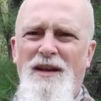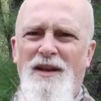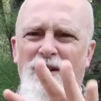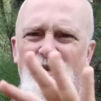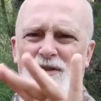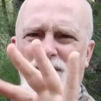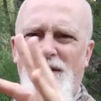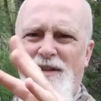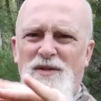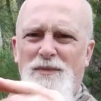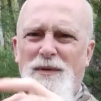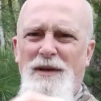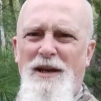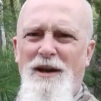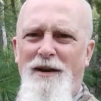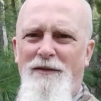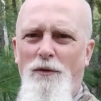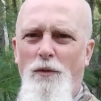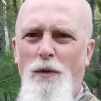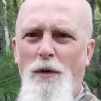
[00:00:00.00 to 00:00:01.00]
So let's be
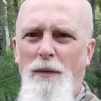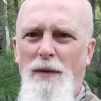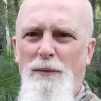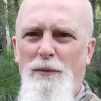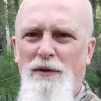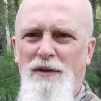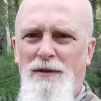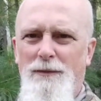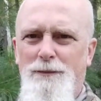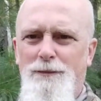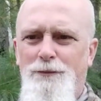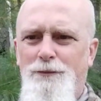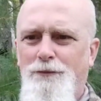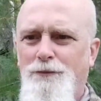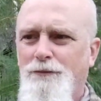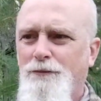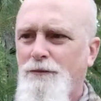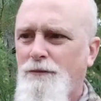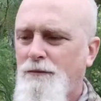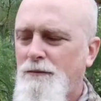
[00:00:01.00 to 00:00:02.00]
careful where we put them.
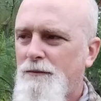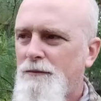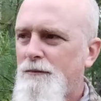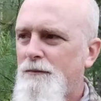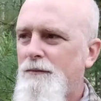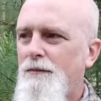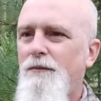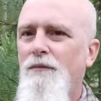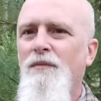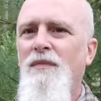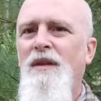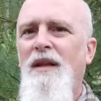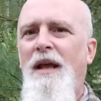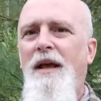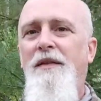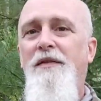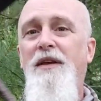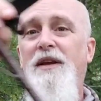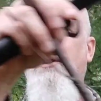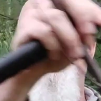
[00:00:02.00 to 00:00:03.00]

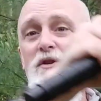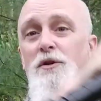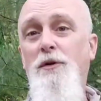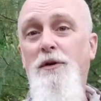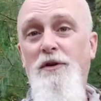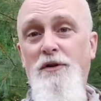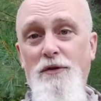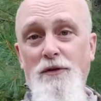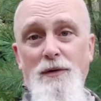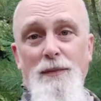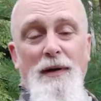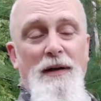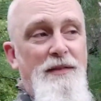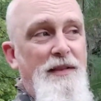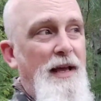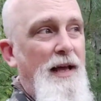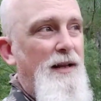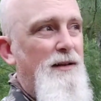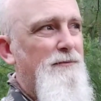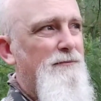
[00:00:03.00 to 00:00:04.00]
Things you can do about
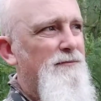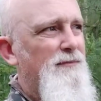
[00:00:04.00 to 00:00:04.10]
that.